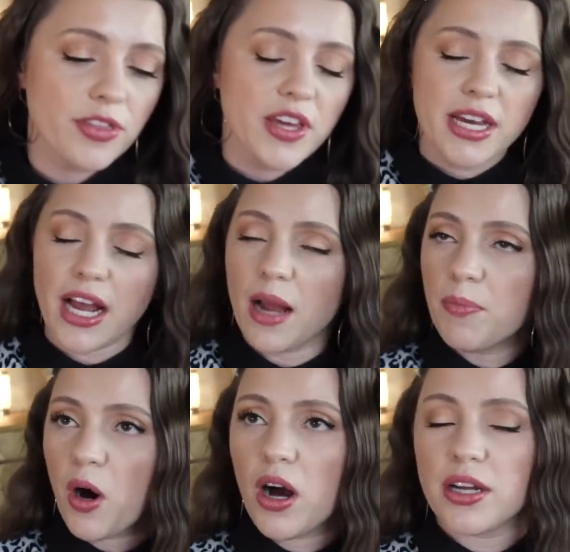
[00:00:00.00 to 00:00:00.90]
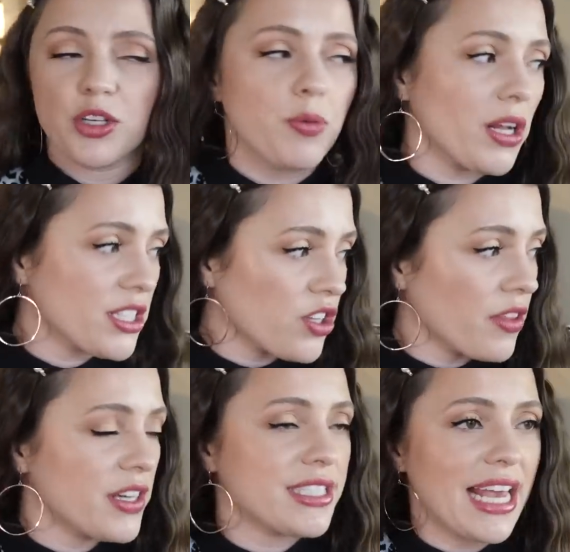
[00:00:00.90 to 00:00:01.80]
thing I bought, you probably saw
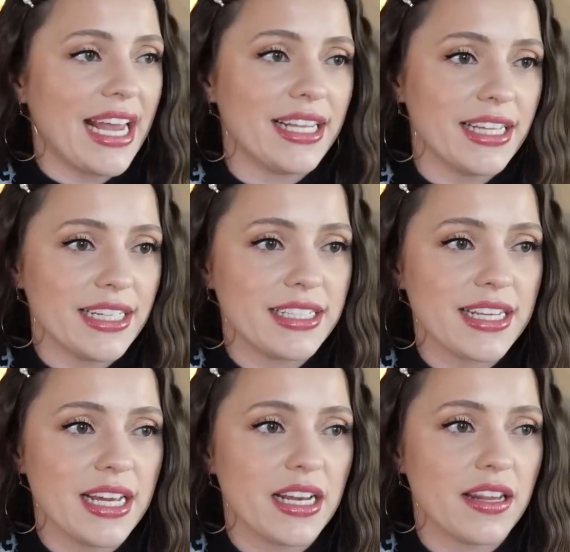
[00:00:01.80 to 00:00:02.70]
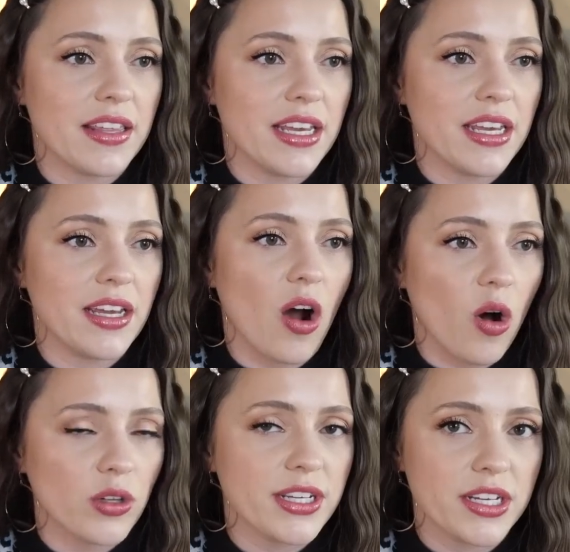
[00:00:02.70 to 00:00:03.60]
this and this in the
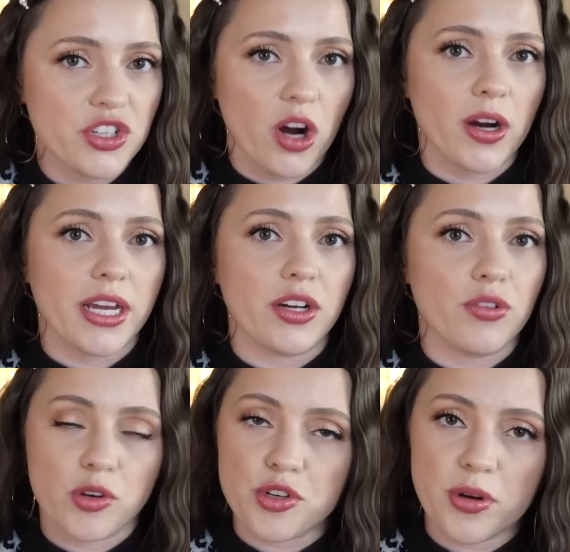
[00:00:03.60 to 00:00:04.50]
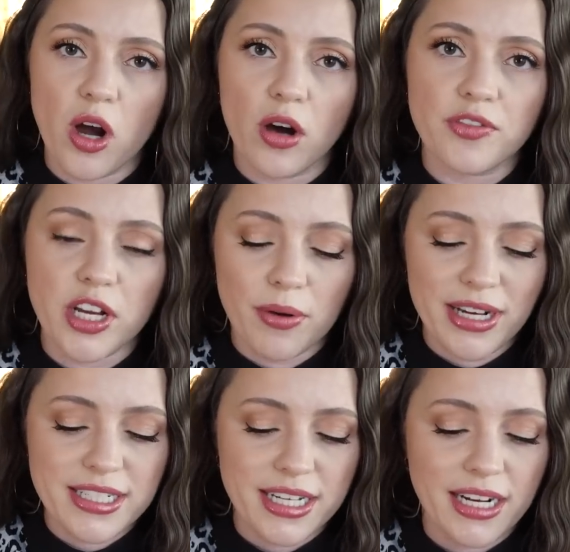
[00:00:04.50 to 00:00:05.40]
Aldi and Target grocery haul video I
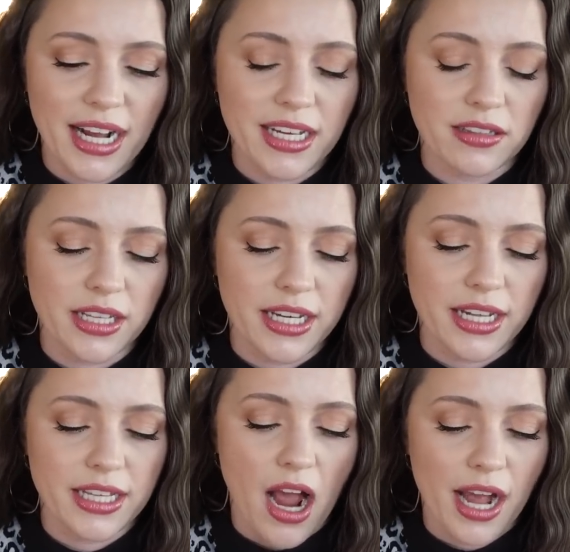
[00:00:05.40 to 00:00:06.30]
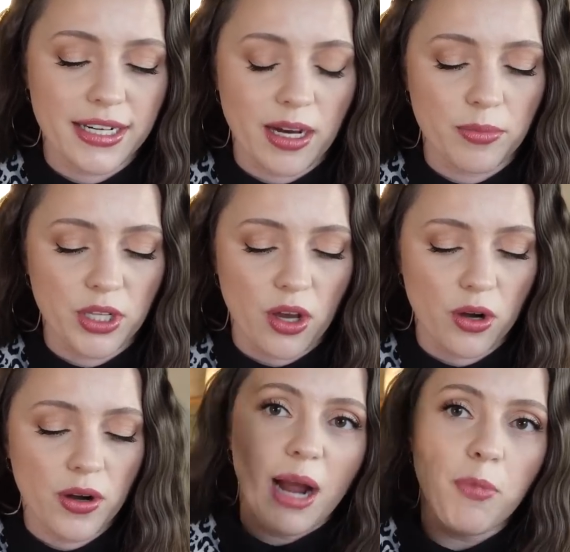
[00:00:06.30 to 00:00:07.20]
did, I can link in the iron down
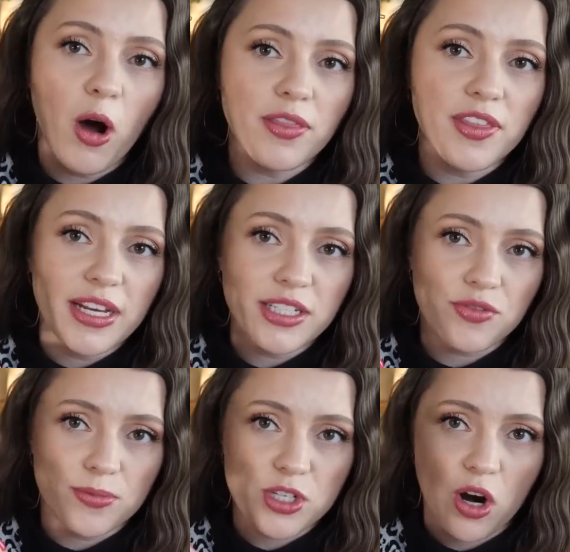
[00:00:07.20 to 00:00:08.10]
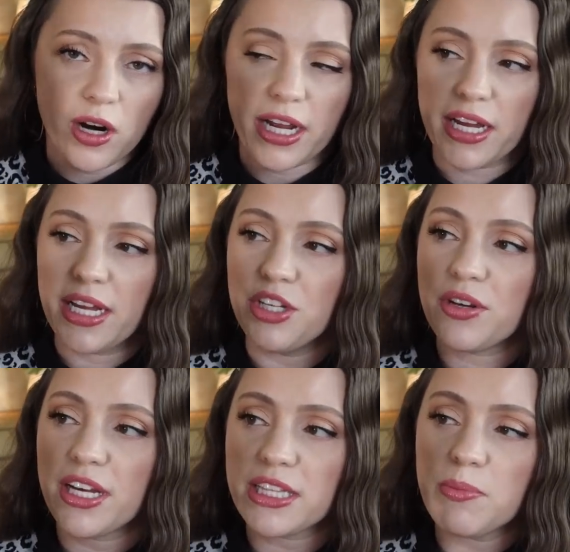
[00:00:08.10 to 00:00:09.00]
below. I bought these from Target, and you
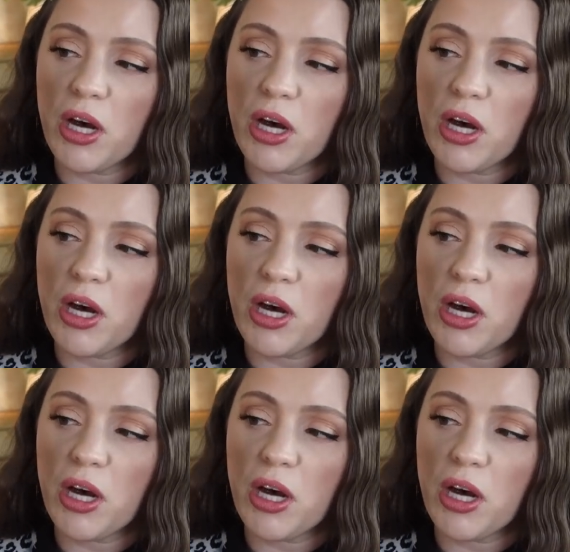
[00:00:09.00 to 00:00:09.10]
can get them